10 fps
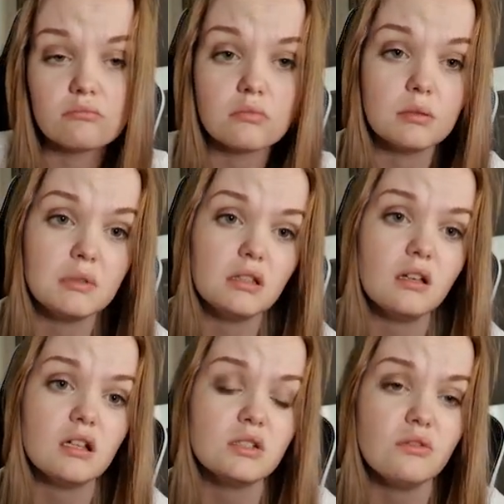I mean,
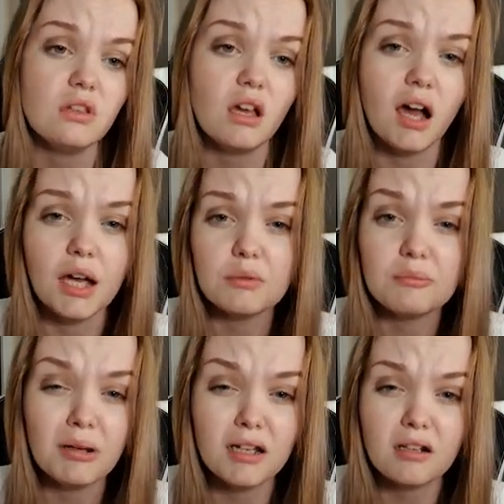I don't think I would
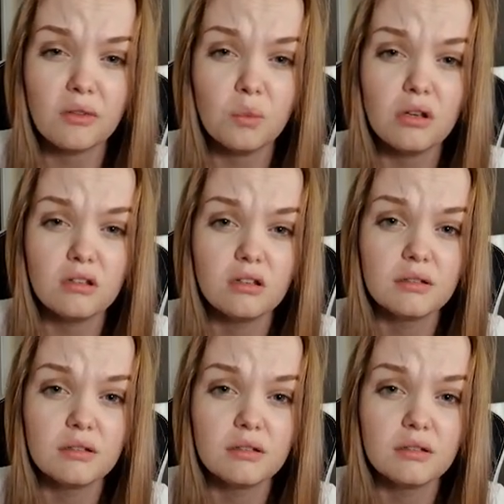buy another one.